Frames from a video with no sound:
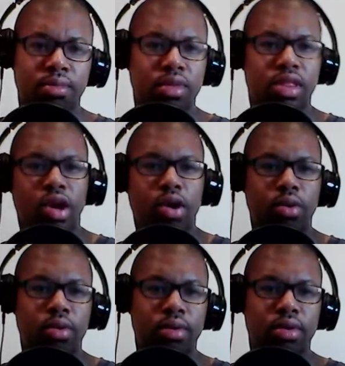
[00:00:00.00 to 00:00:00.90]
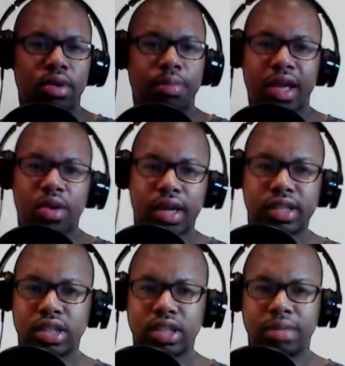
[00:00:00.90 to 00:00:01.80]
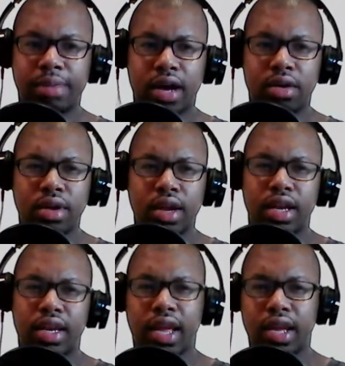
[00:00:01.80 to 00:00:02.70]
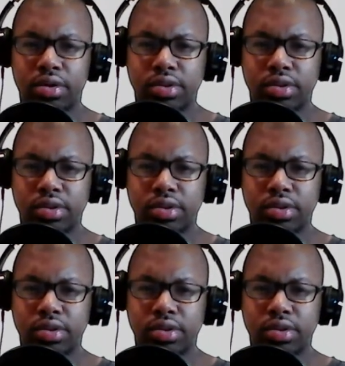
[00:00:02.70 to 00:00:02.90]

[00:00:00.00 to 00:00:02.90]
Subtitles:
So the big question is about Daniel